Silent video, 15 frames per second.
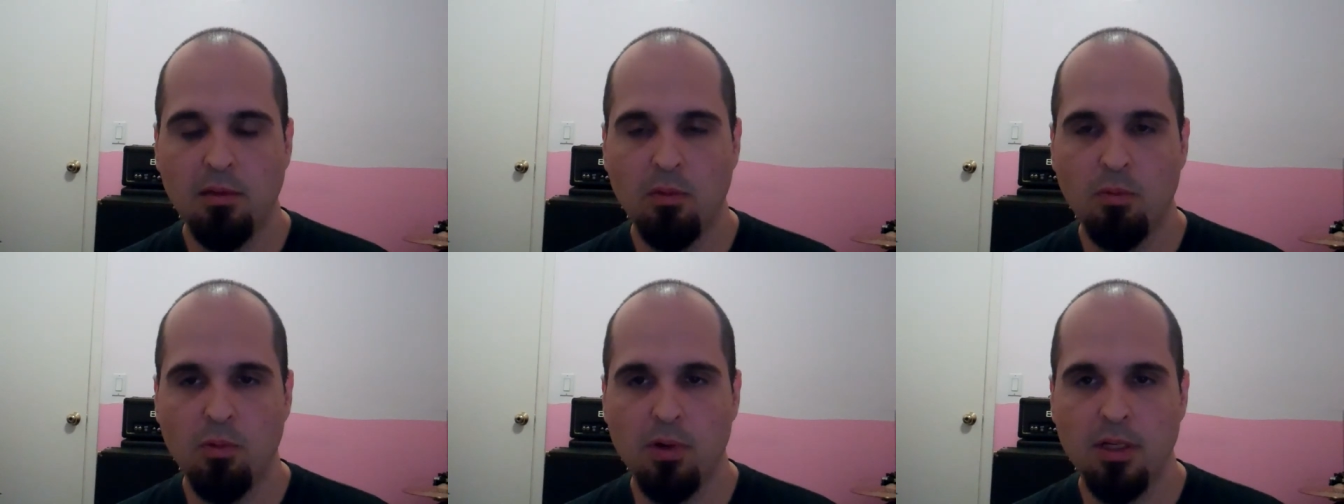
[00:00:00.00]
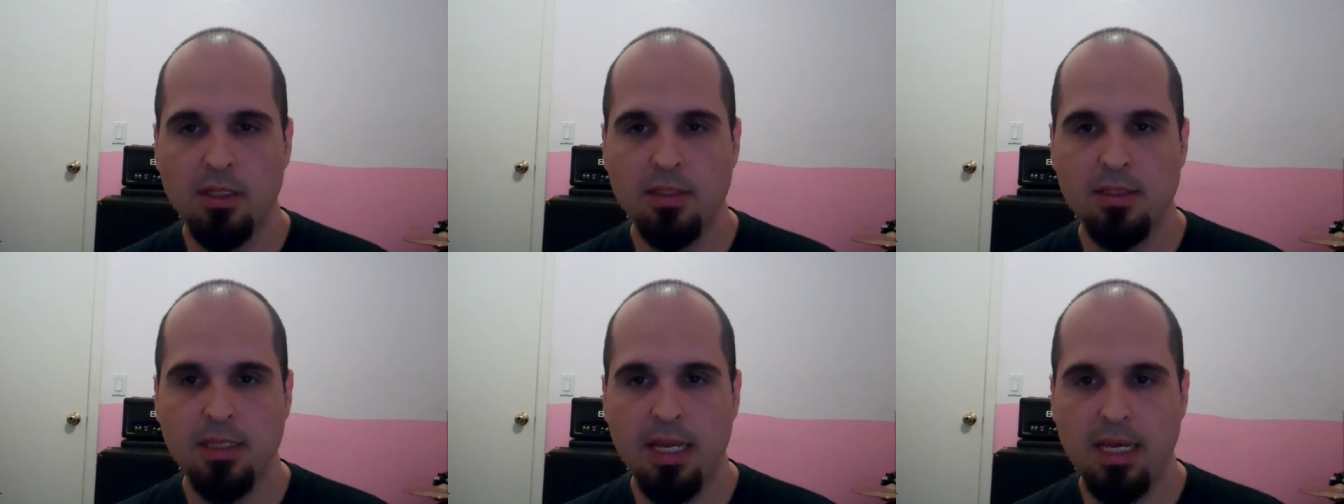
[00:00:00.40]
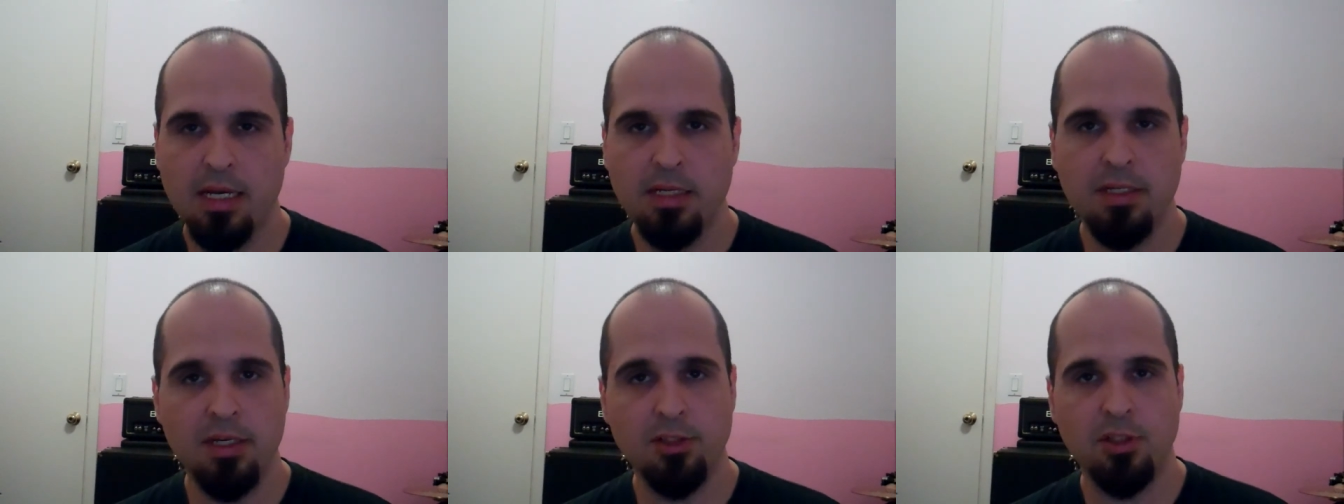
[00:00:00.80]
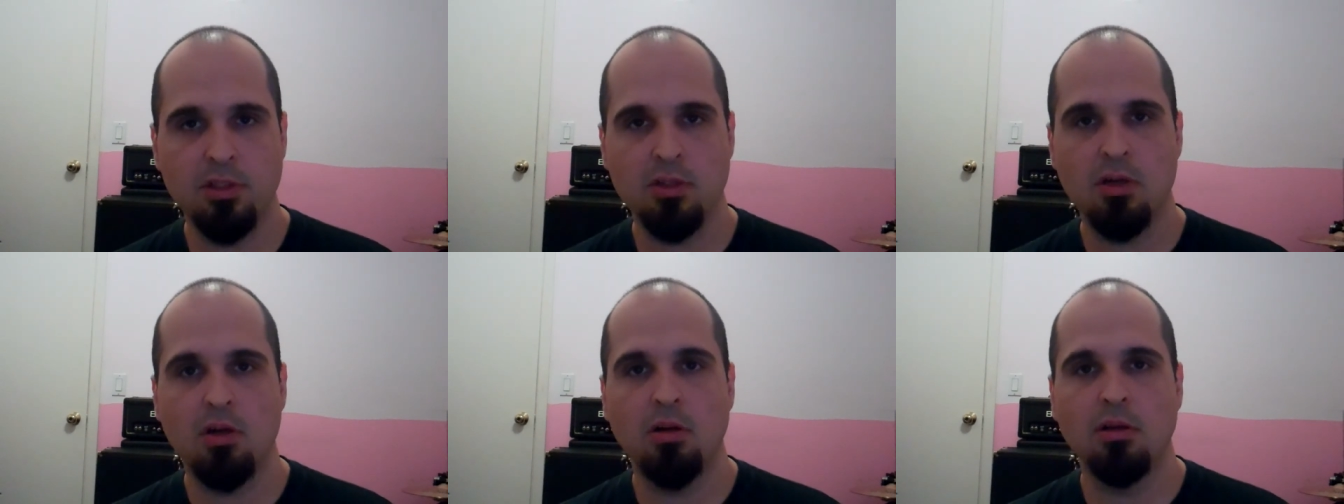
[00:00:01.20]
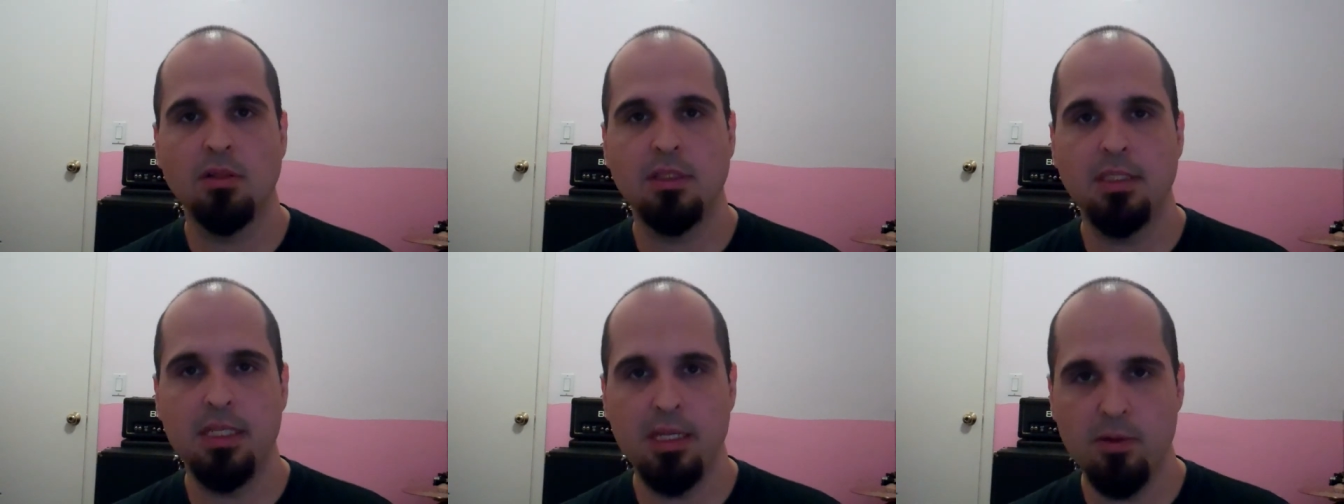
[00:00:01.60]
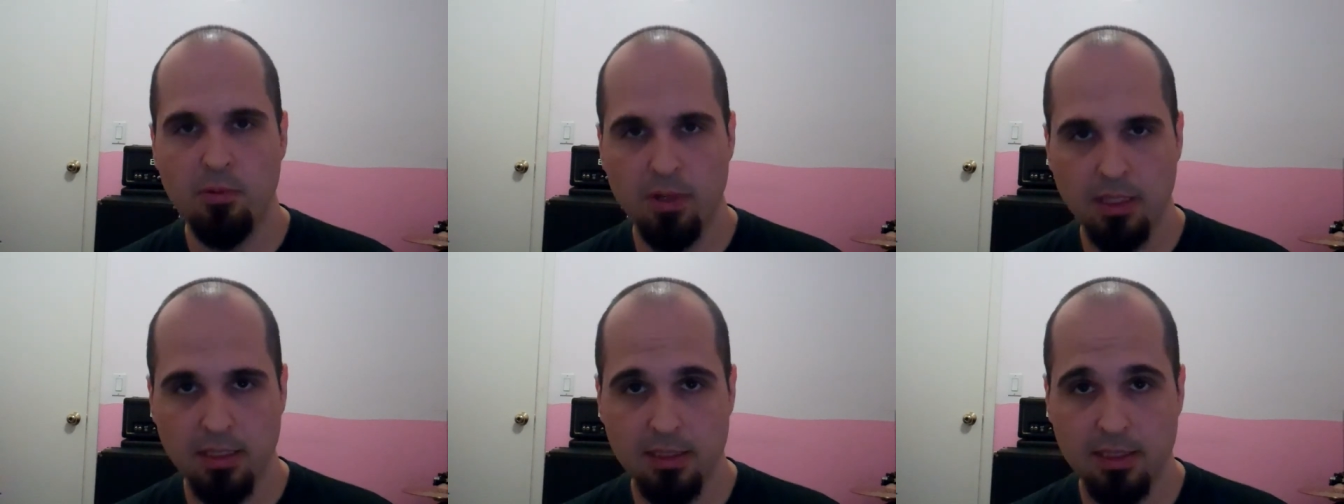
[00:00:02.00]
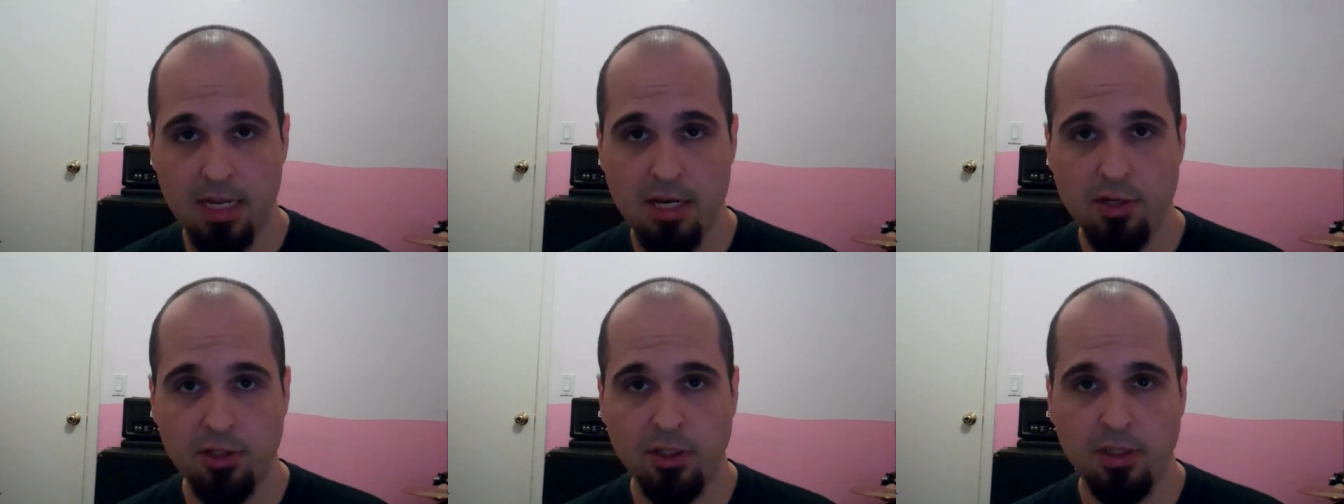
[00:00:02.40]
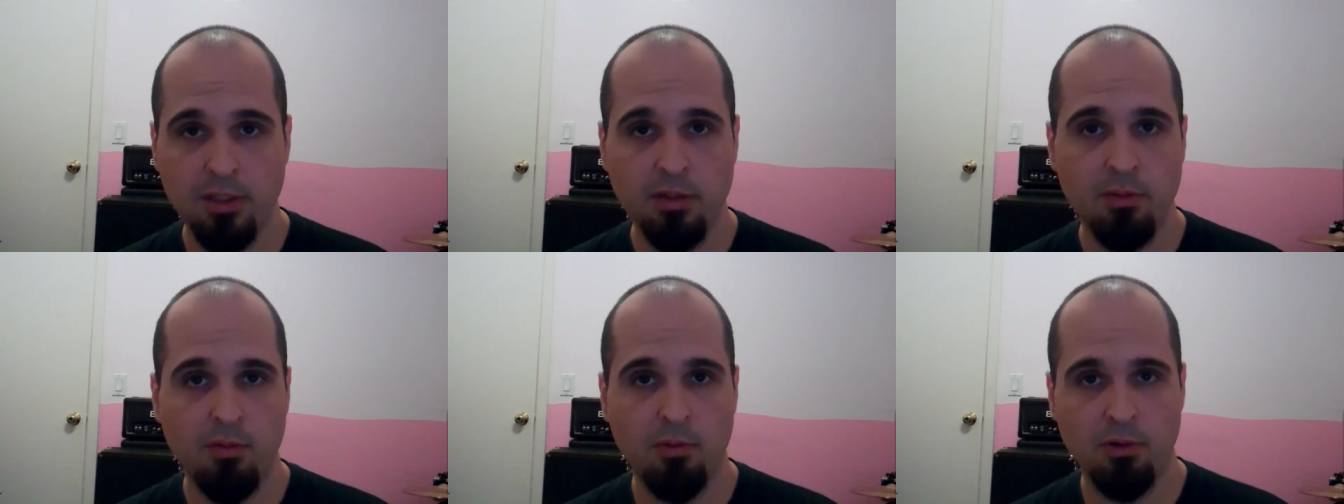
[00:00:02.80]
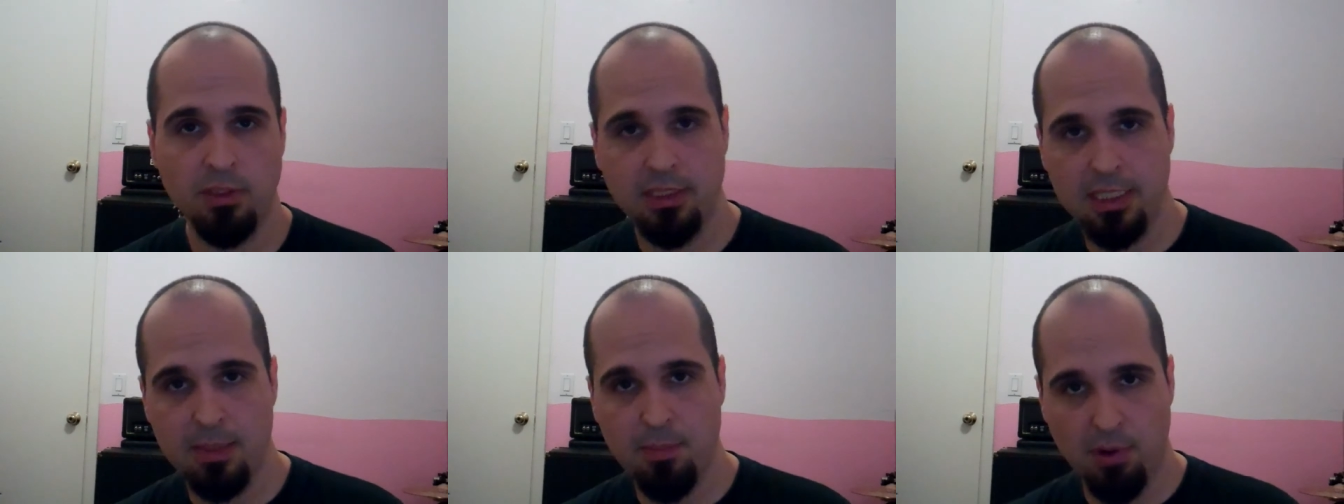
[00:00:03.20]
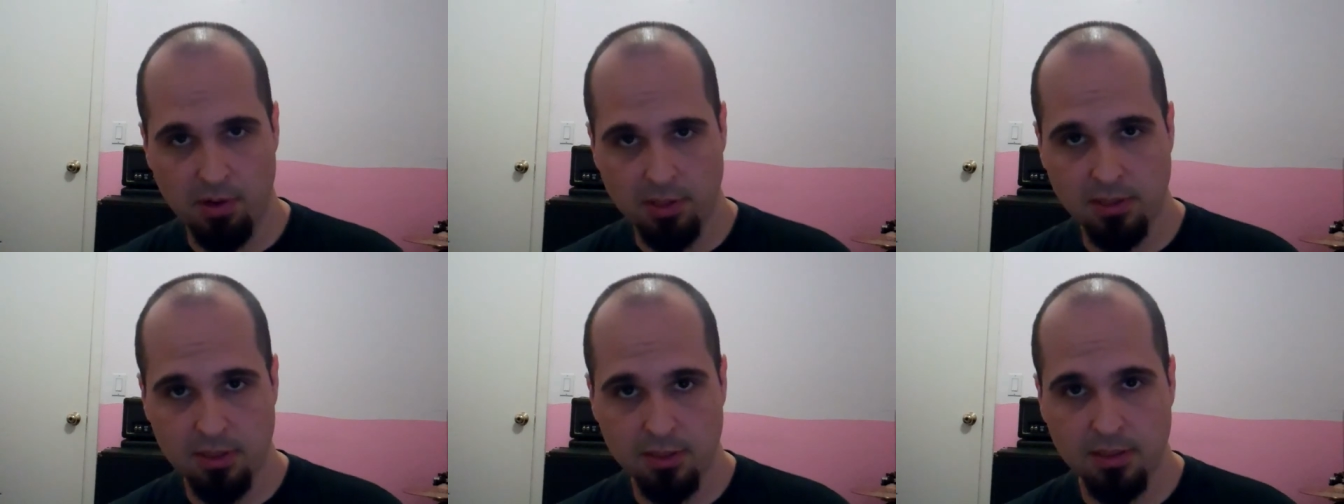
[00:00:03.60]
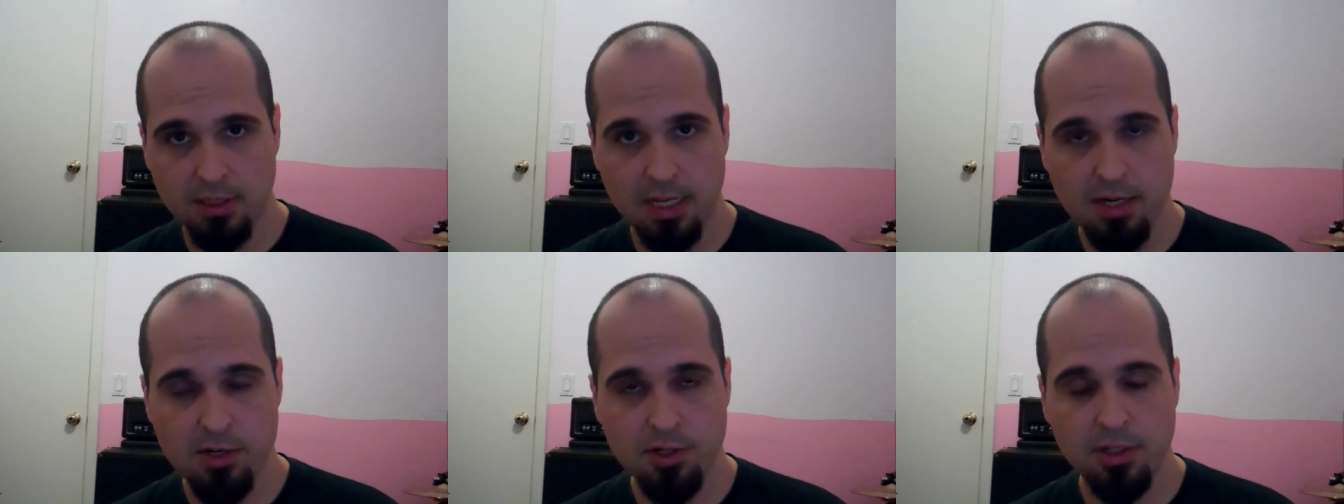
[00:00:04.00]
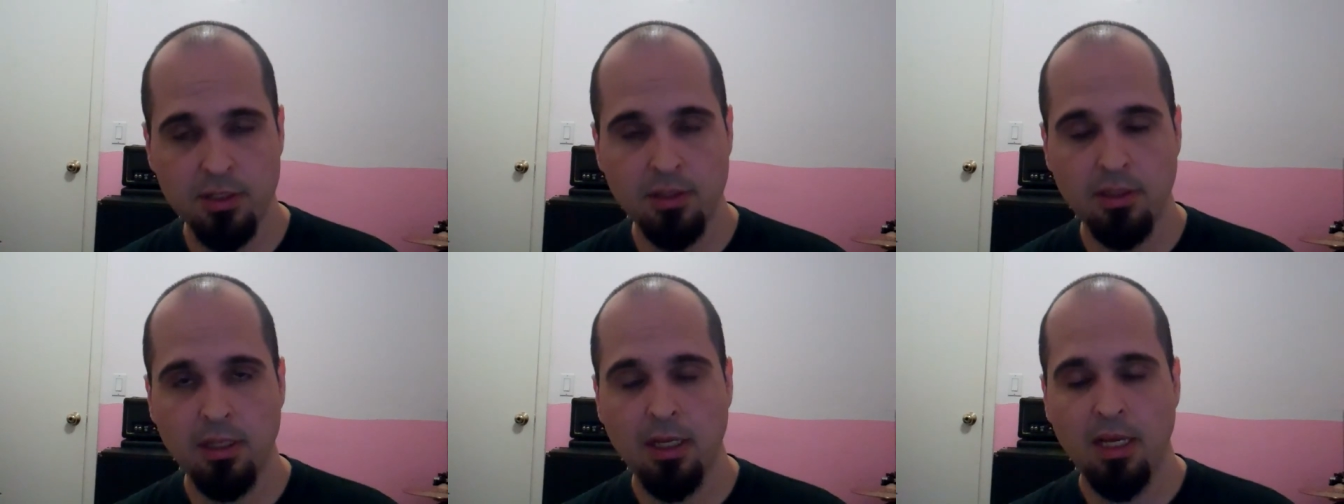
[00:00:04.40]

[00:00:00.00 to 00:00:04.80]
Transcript: was a condition called derealization or depersonalization.